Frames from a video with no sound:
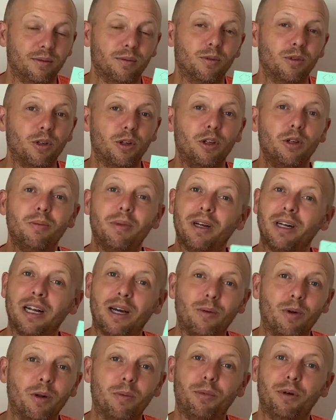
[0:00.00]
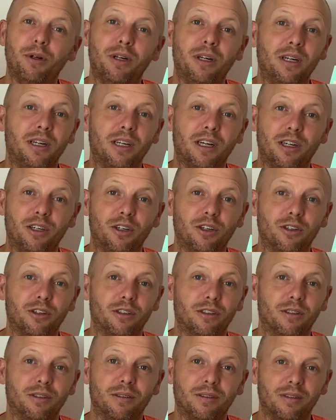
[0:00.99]
So you might not want to put any on
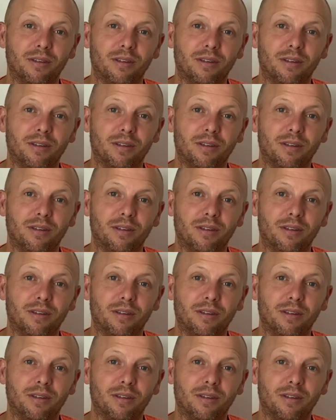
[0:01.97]
yours.